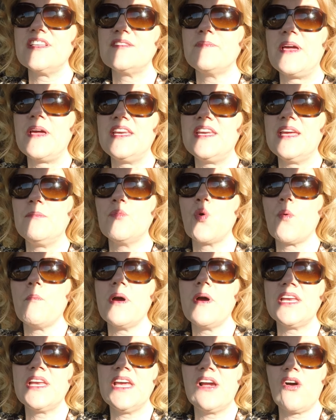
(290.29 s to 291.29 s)
spending more
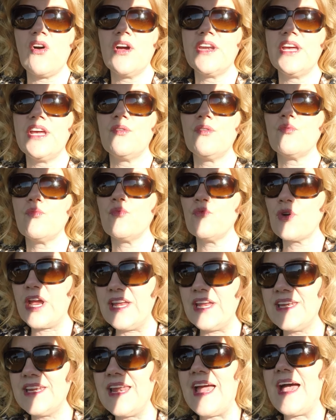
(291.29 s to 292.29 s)
money on it
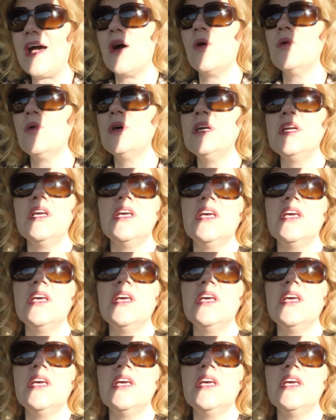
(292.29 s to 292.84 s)
right now.